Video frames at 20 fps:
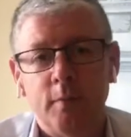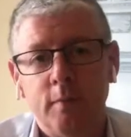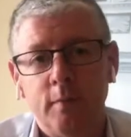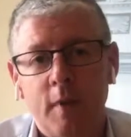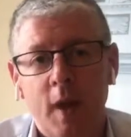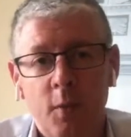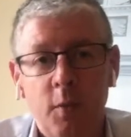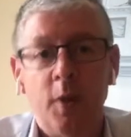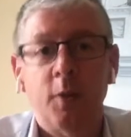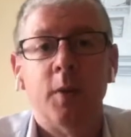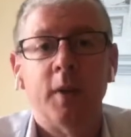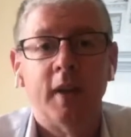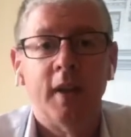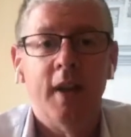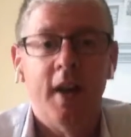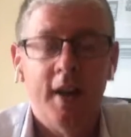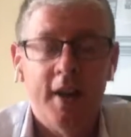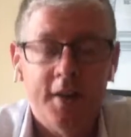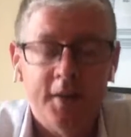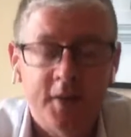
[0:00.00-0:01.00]
I work with
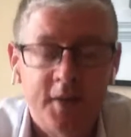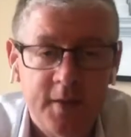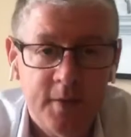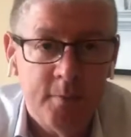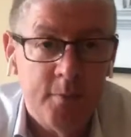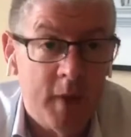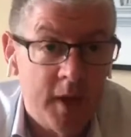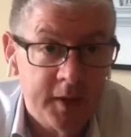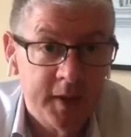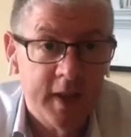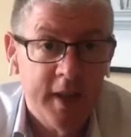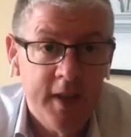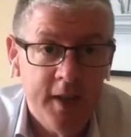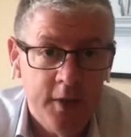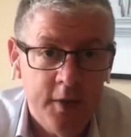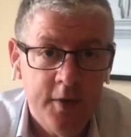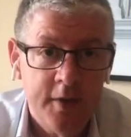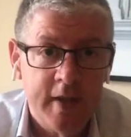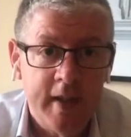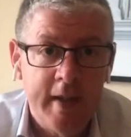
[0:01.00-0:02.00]
clients monthly
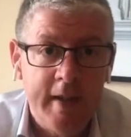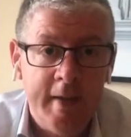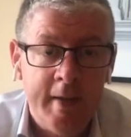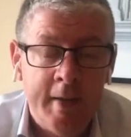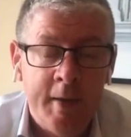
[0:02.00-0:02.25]
usually,